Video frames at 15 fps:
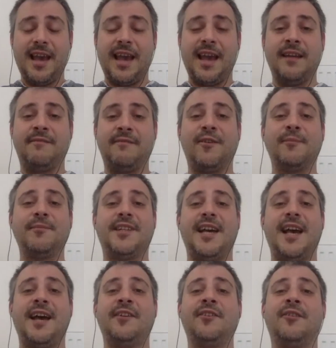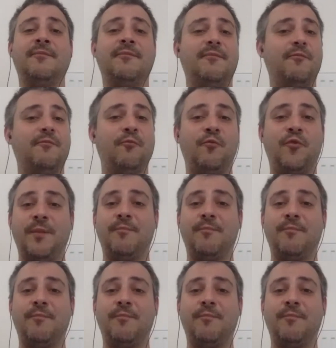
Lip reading: And from then on, we